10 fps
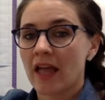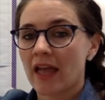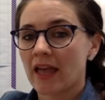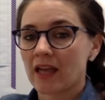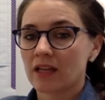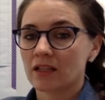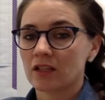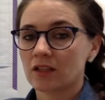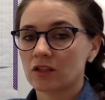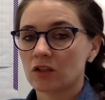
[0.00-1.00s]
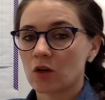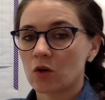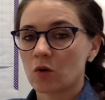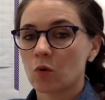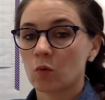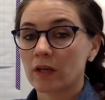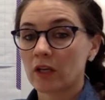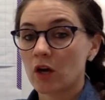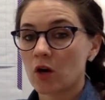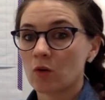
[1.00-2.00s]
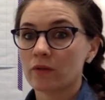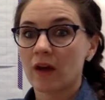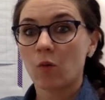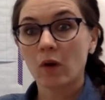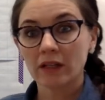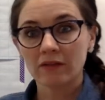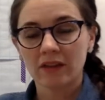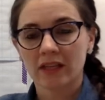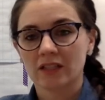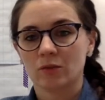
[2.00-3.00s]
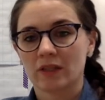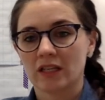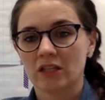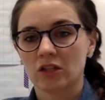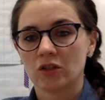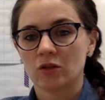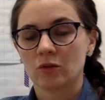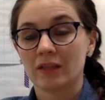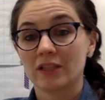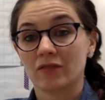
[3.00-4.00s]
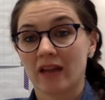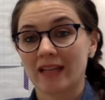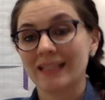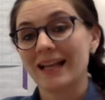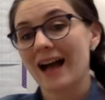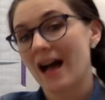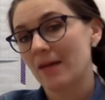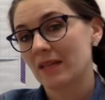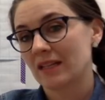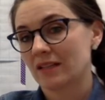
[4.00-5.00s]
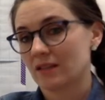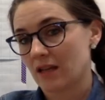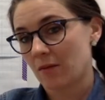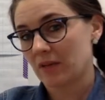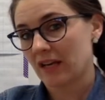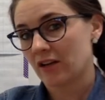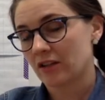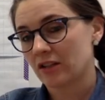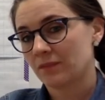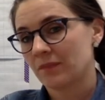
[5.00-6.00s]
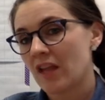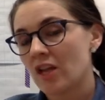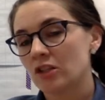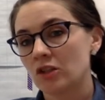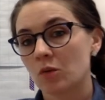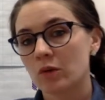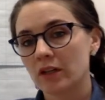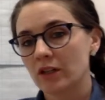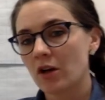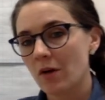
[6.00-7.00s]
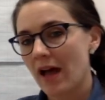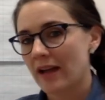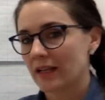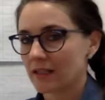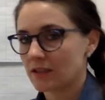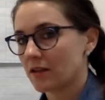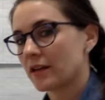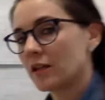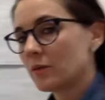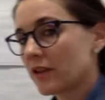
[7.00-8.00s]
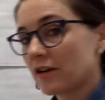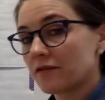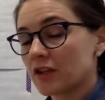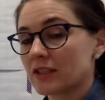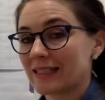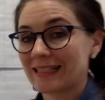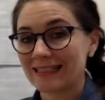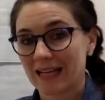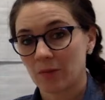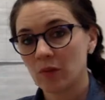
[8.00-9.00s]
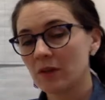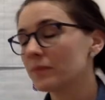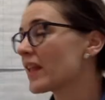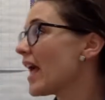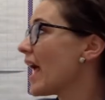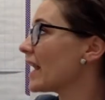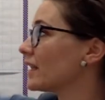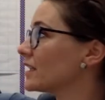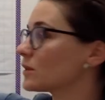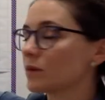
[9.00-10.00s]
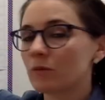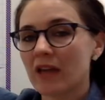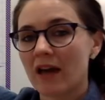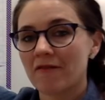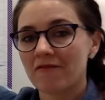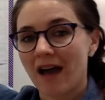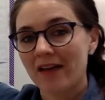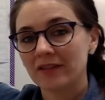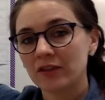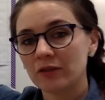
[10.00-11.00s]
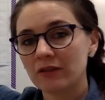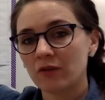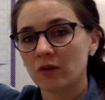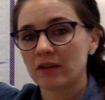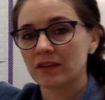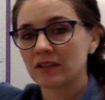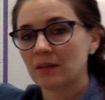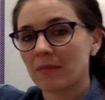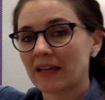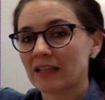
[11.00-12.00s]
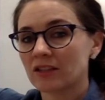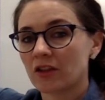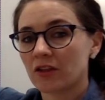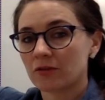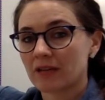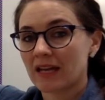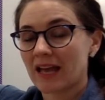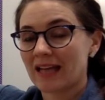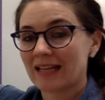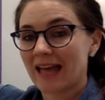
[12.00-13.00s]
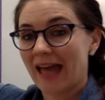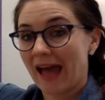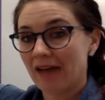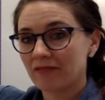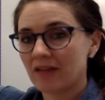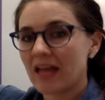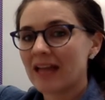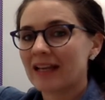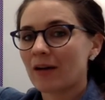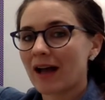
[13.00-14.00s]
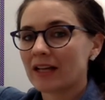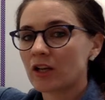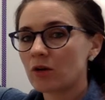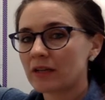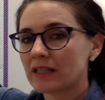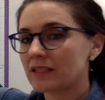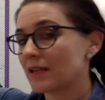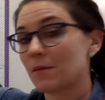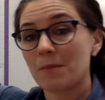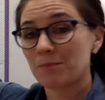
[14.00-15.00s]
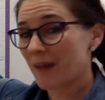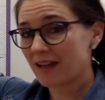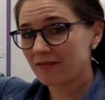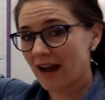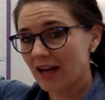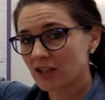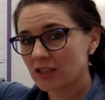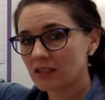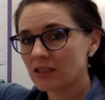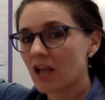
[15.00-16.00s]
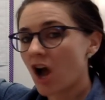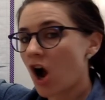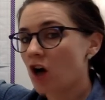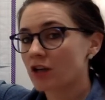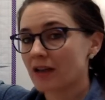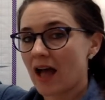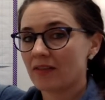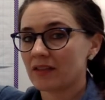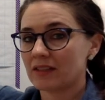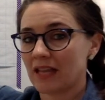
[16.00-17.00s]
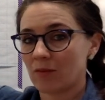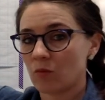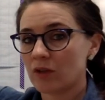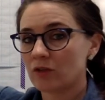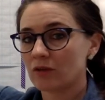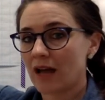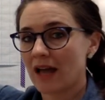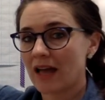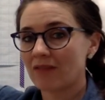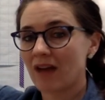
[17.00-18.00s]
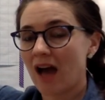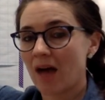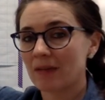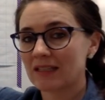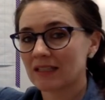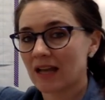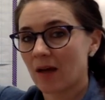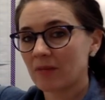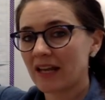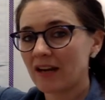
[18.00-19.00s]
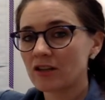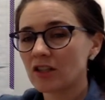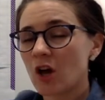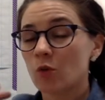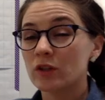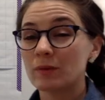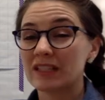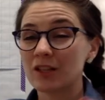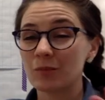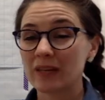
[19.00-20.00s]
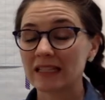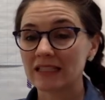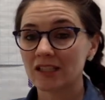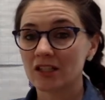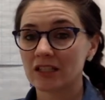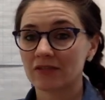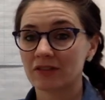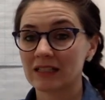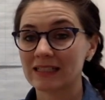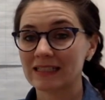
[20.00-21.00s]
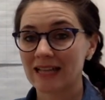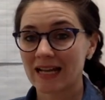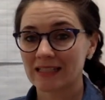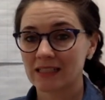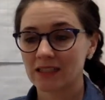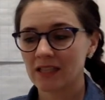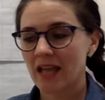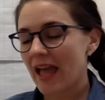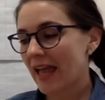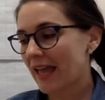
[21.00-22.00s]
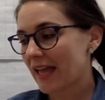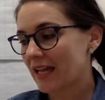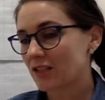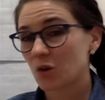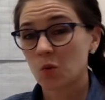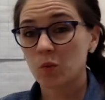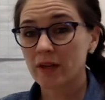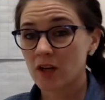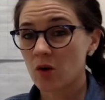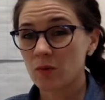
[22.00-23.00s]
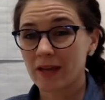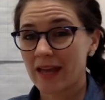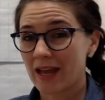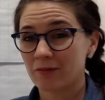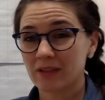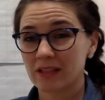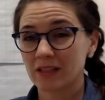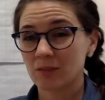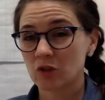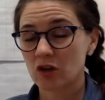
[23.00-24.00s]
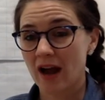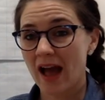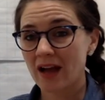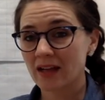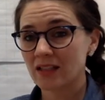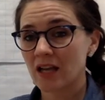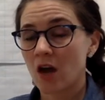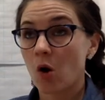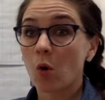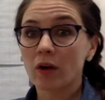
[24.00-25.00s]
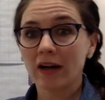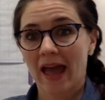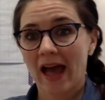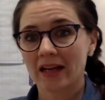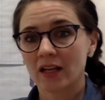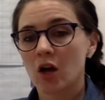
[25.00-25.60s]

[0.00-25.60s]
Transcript: And so we know that one of the things we need to do is find common denominators. So we're going to go ahead and get started with our first example. And in this one, we have 5 and 3/4 minus 3 and a half. Now I notice that my fractions are not the same. We do not have common denominators, which means our pieces are different sizes. And we know we can't really subtract or add